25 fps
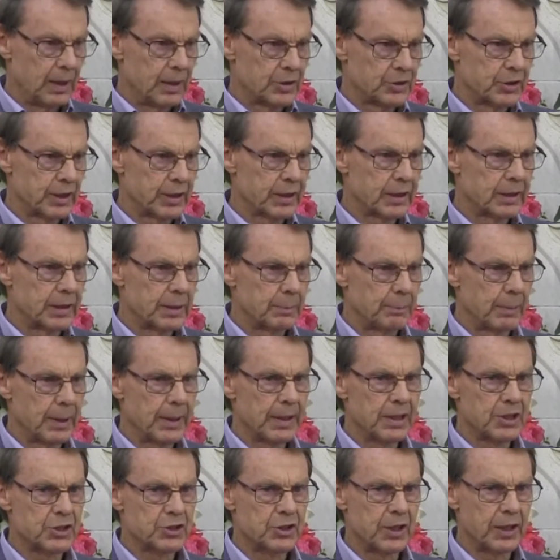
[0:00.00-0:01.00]
Secondly,
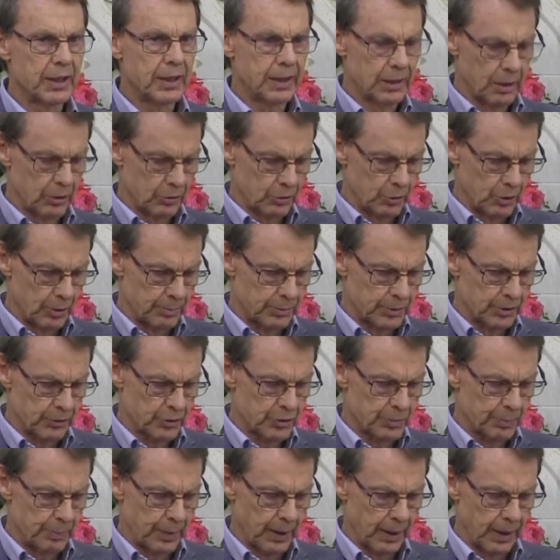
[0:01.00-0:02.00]
many secular groups
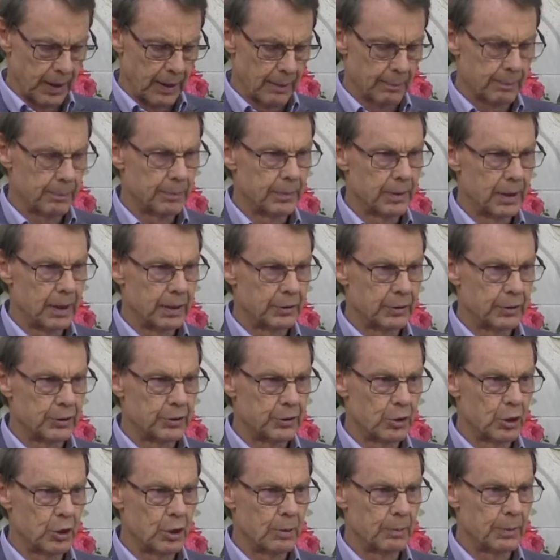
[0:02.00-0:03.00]
have sprung up,
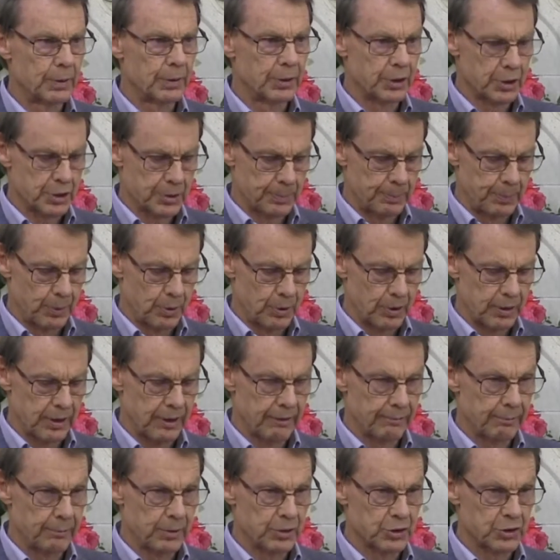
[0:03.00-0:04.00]
determined to spur
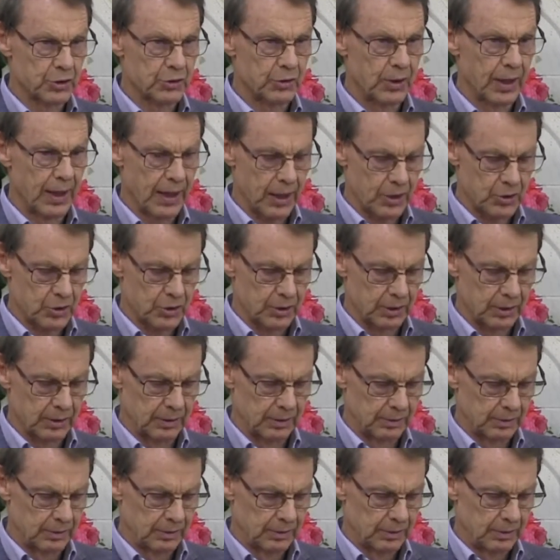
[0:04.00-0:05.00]
governments into
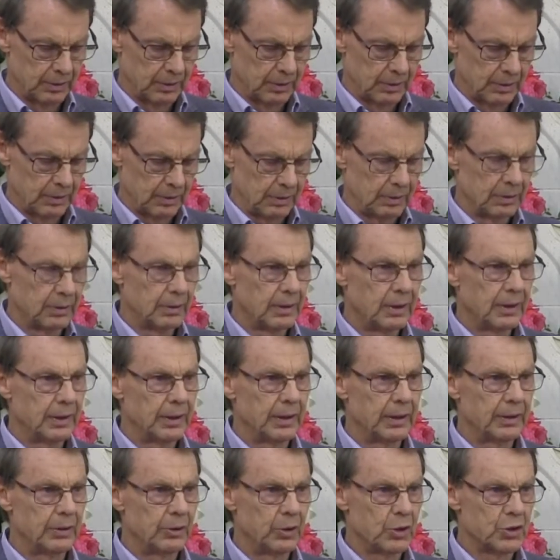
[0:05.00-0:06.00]
action.
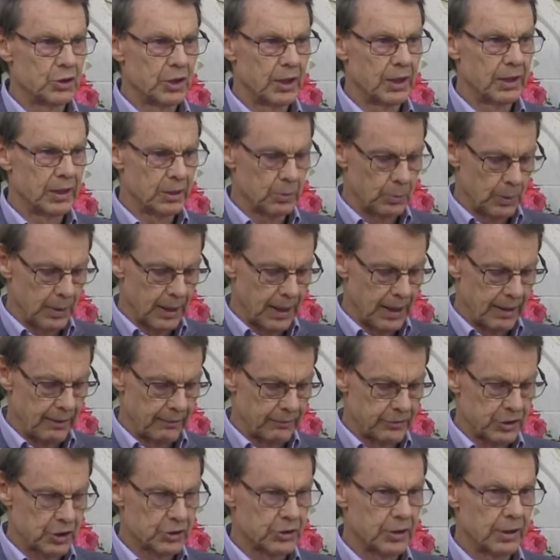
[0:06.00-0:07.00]
In New Zealand, we
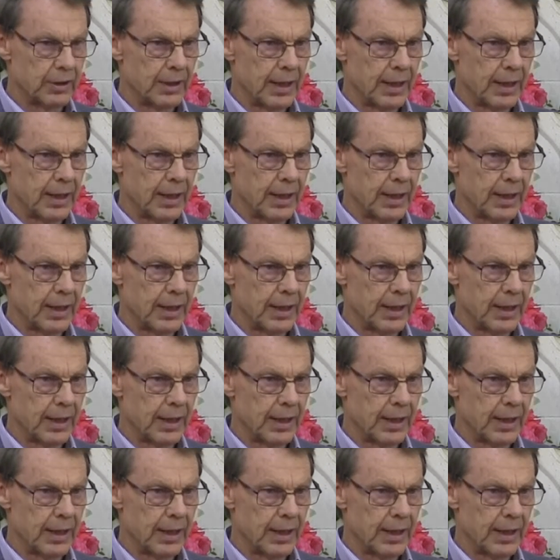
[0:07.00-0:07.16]
have, just to